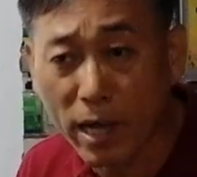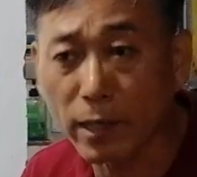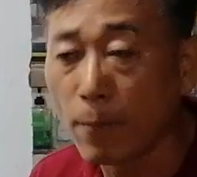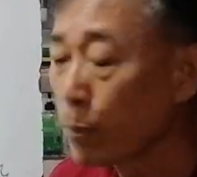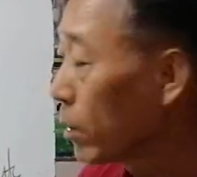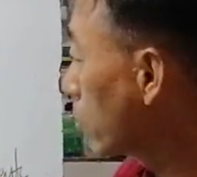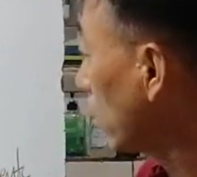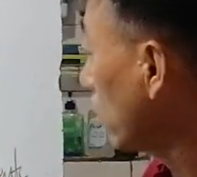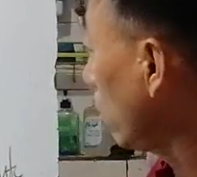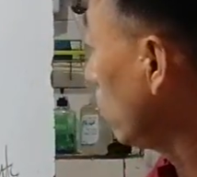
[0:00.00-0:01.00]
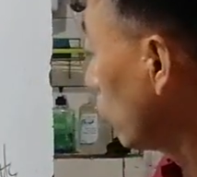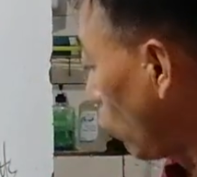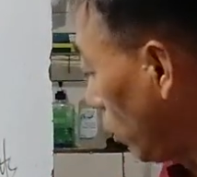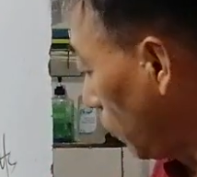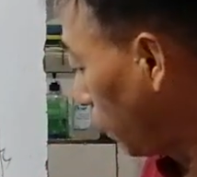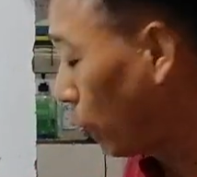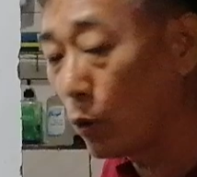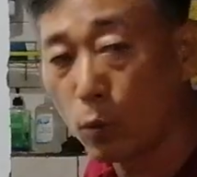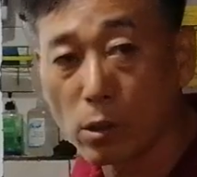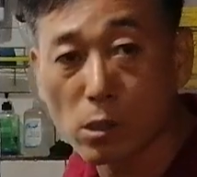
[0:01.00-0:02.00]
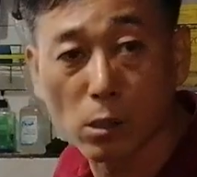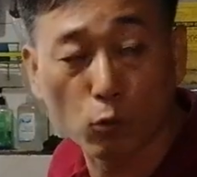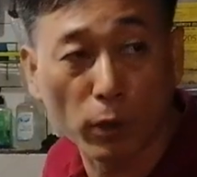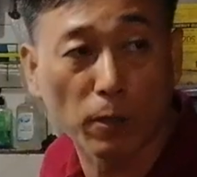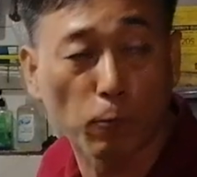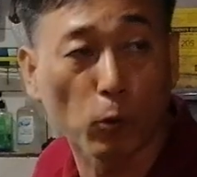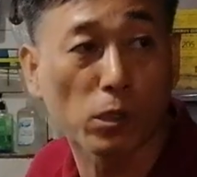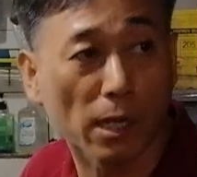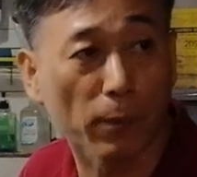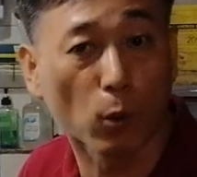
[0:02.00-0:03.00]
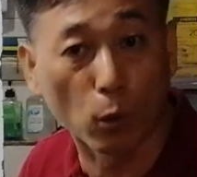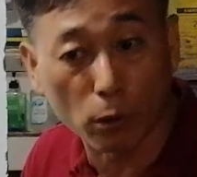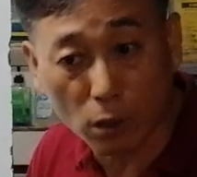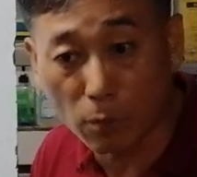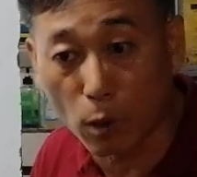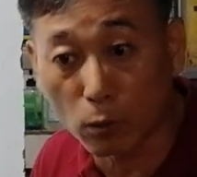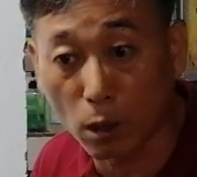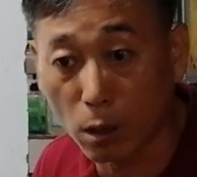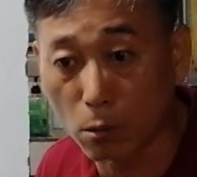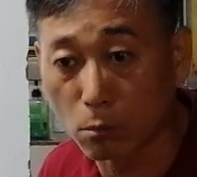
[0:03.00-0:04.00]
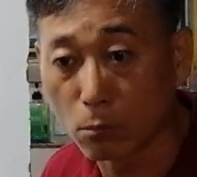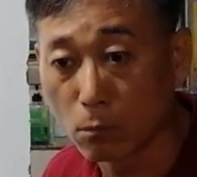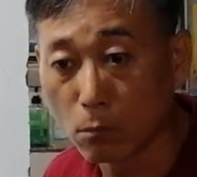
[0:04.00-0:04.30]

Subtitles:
Why? Satan 24 hours, 24-7, all the time attack.